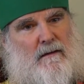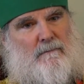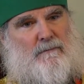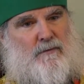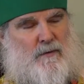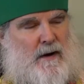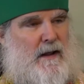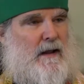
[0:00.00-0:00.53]

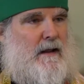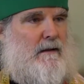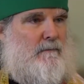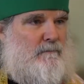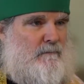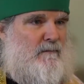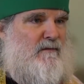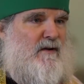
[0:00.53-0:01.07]
pray
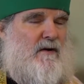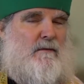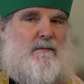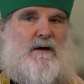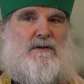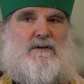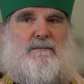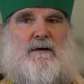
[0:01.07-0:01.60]
very
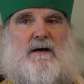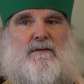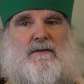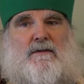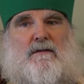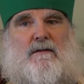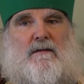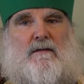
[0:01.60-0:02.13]
much about
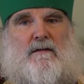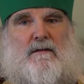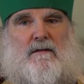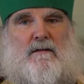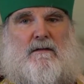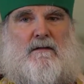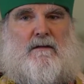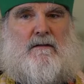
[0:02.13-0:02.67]

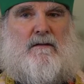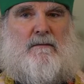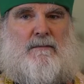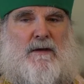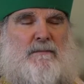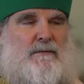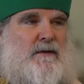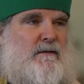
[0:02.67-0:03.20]
the
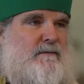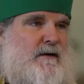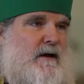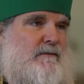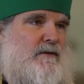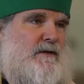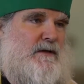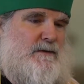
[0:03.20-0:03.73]
people
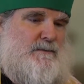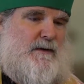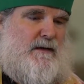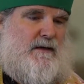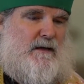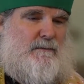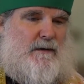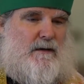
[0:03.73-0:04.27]
involved in this
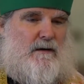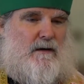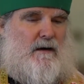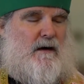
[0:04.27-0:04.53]
pandemic.